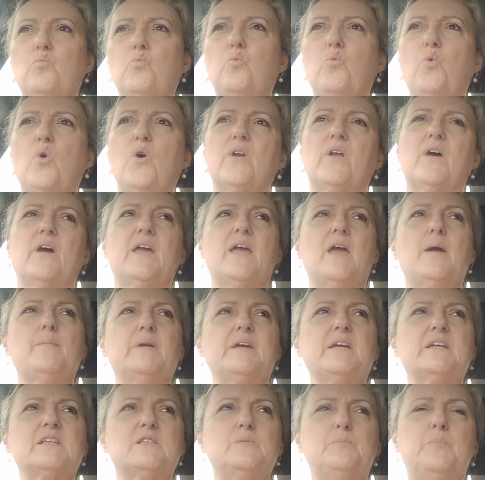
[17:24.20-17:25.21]
what I am
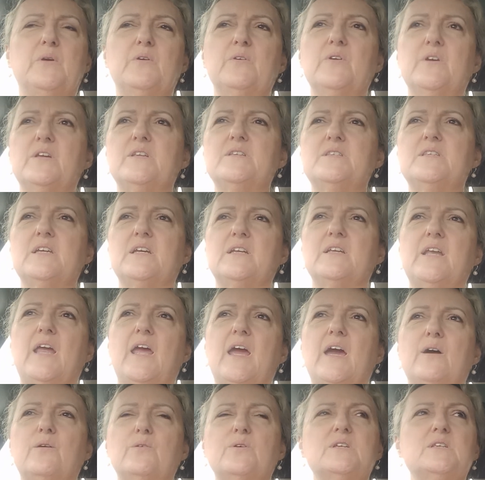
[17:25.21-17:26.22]
experiencing
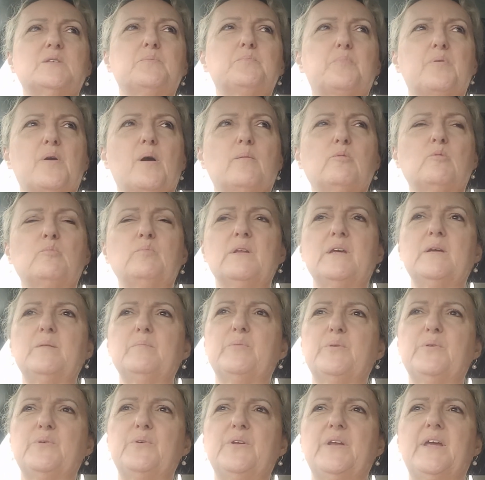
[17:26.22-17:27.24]
now is probably
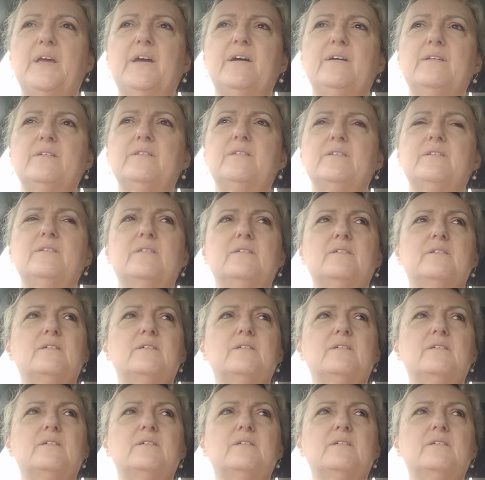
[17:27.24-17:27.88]
burnout,